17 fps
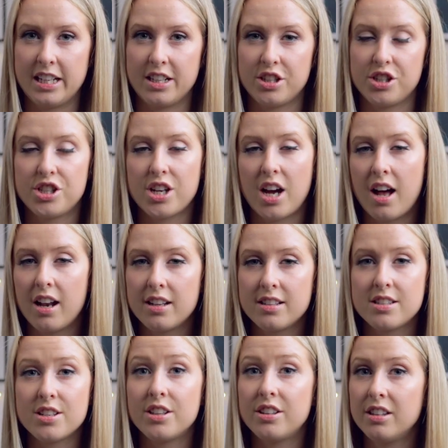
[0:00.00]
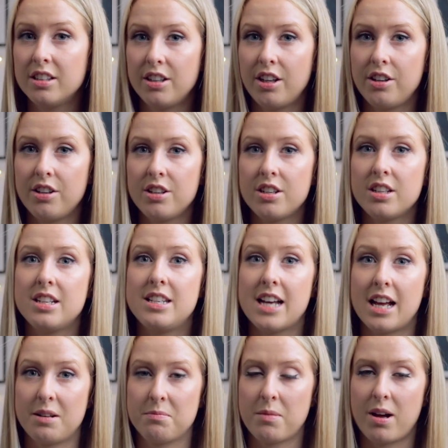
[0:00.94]
in Charlottenlund,
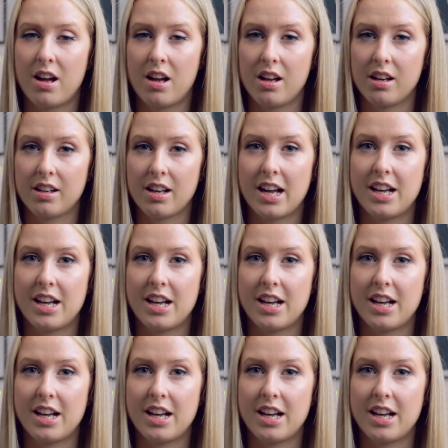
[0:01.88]
Denmark,